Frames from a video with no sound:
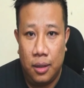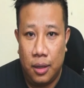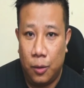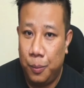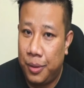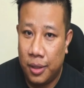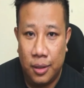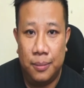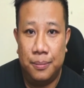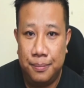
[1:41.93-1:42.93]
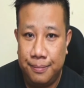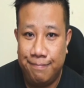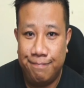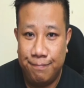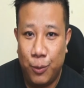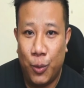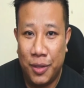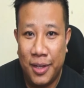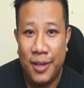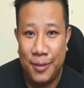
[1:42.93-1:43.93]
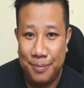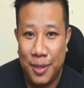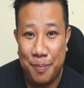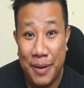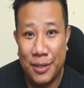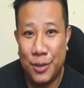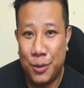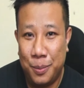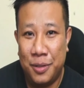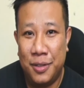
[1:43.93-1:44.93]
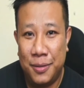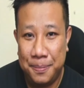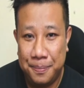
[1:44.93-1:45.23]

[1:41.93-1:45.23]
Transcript: I'll become one day the best entrepreneur.